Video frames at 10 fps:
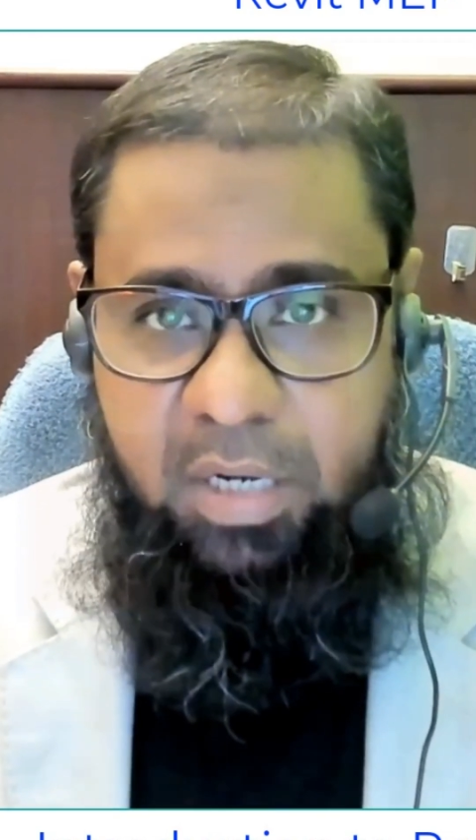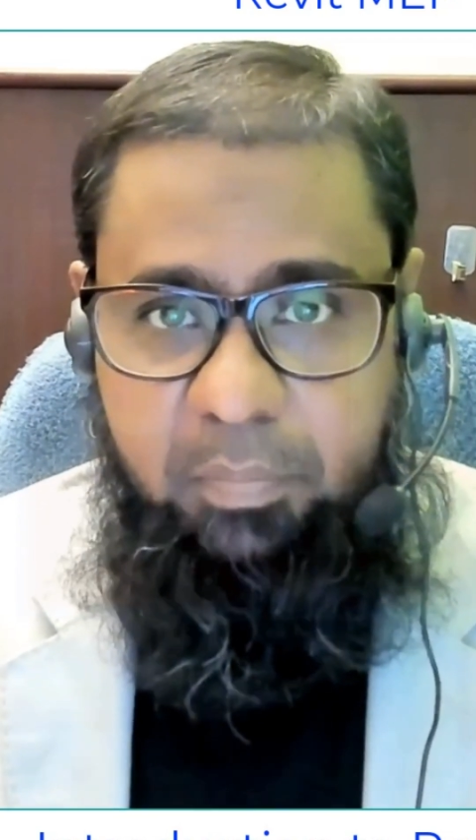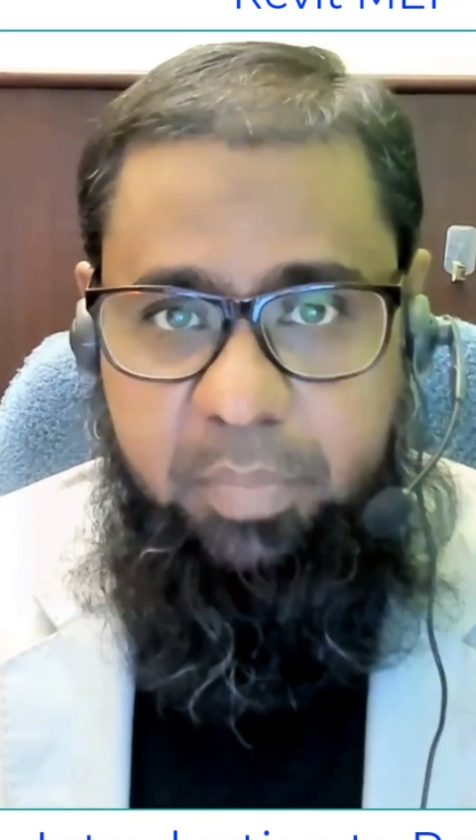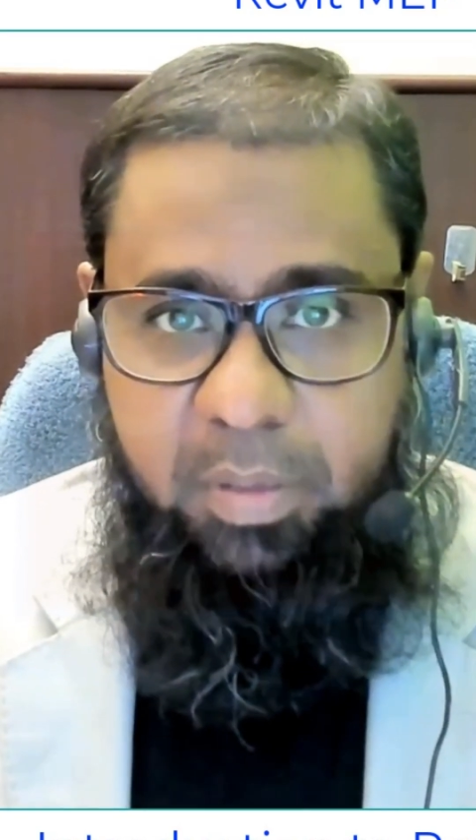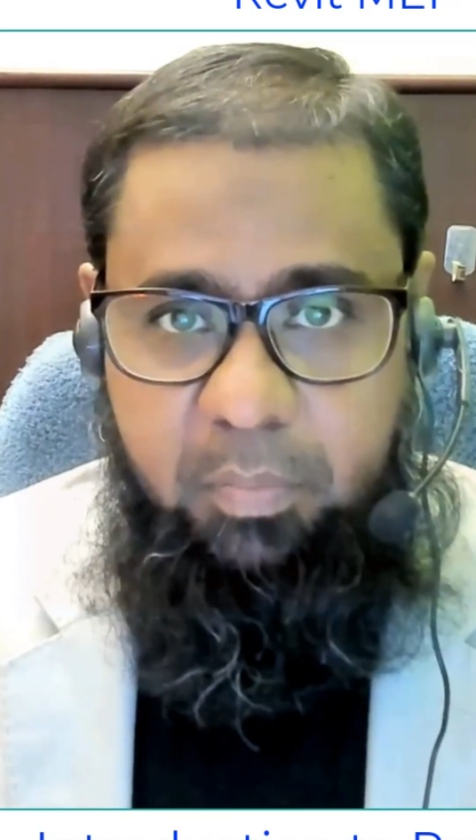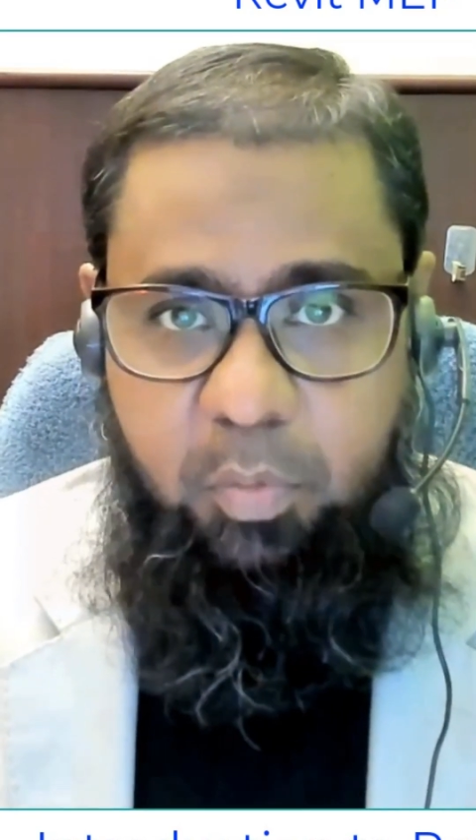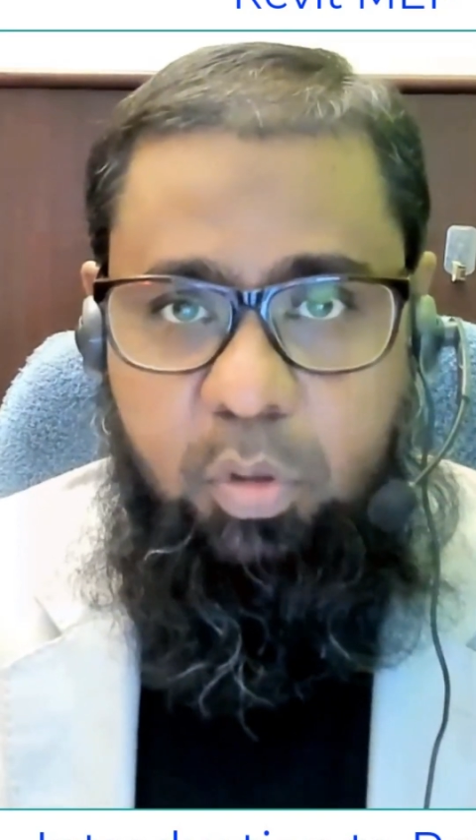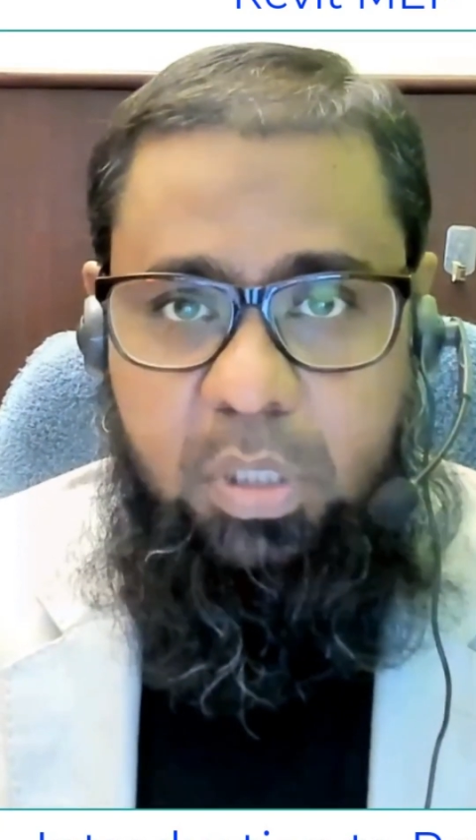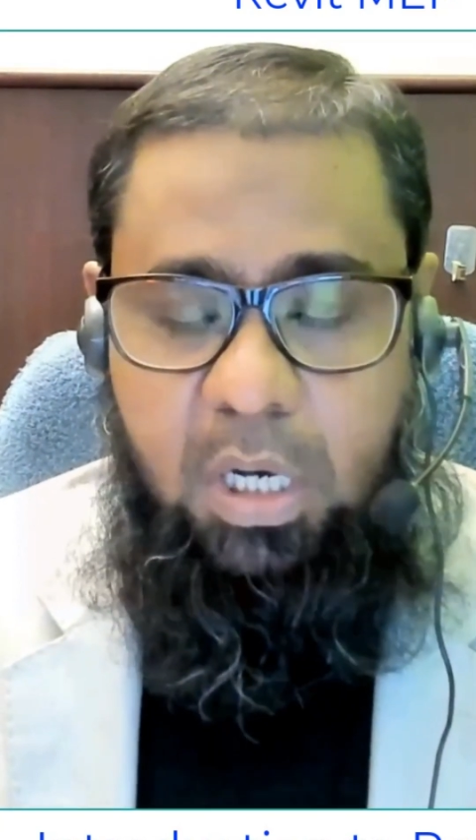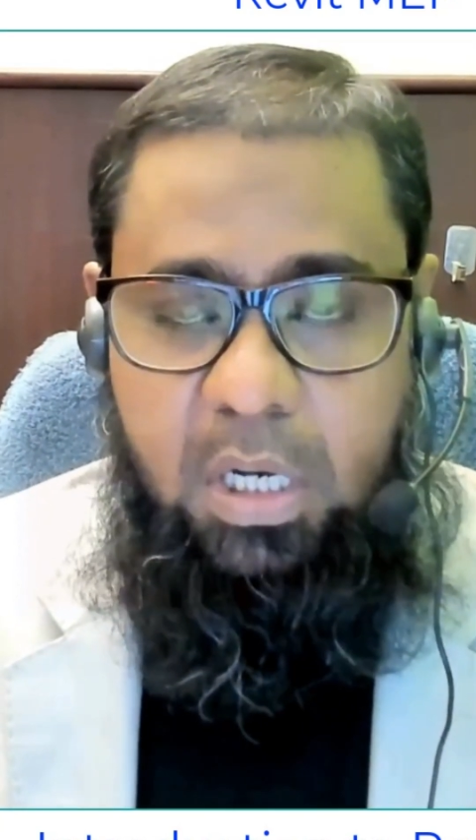and BIM
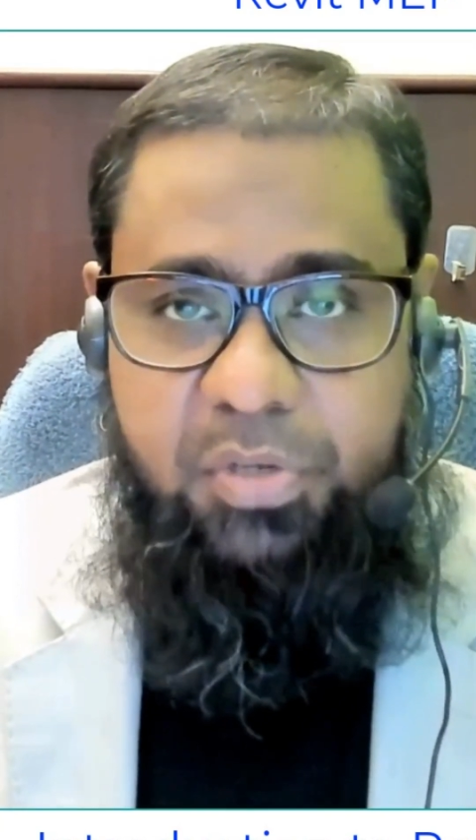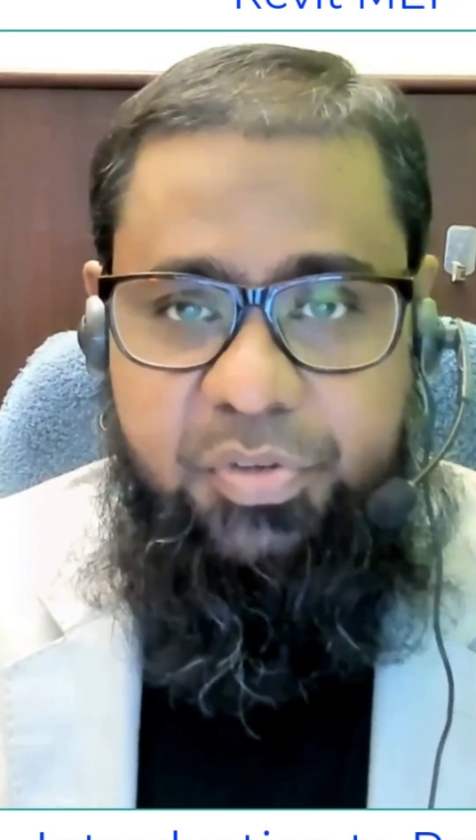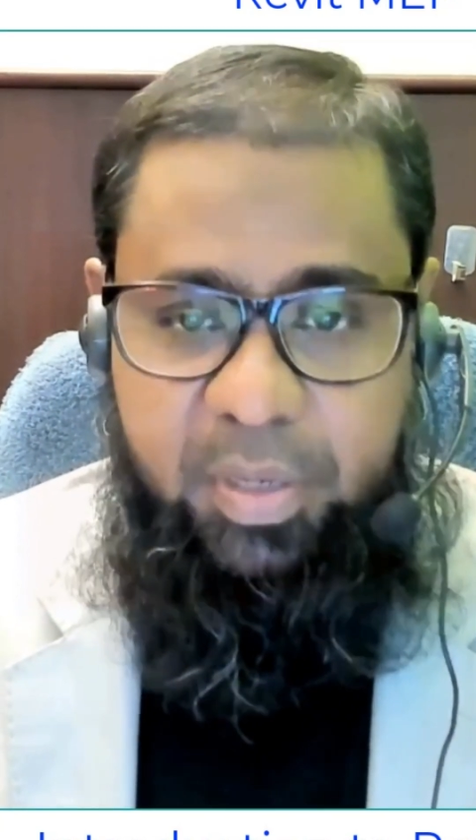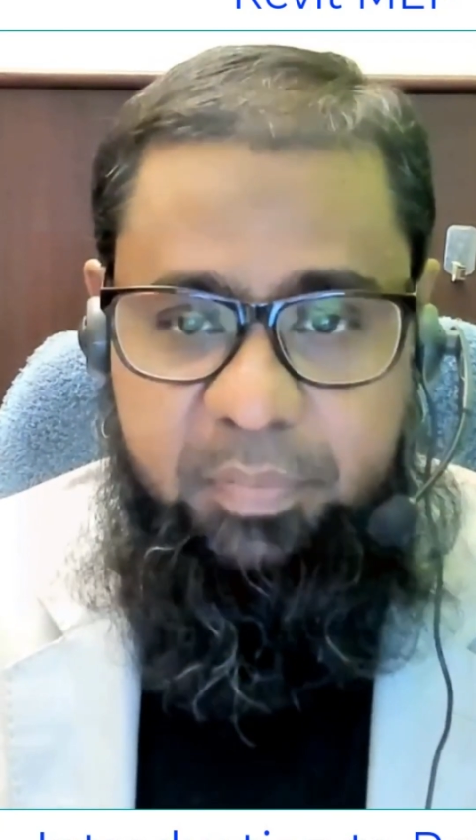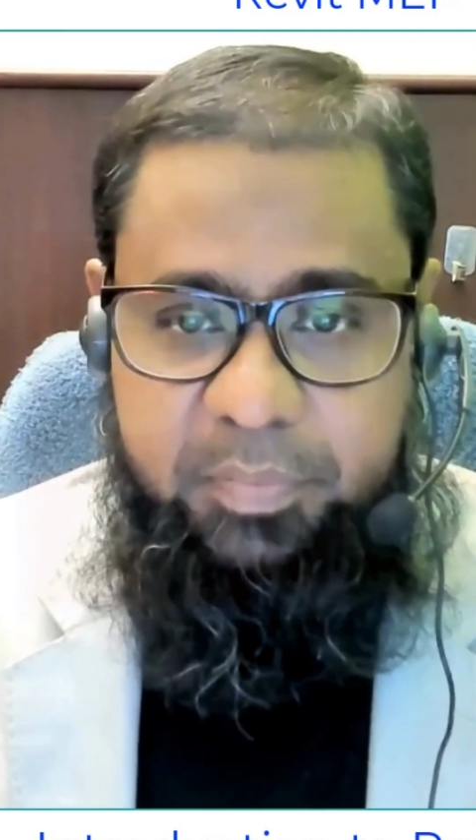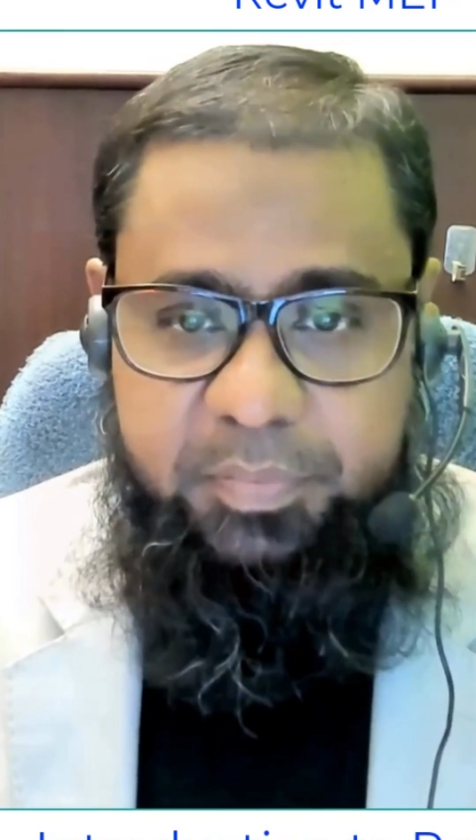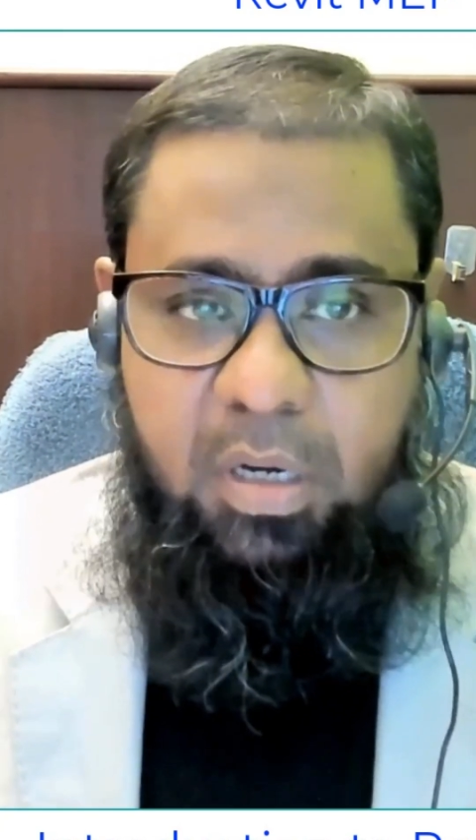both are same.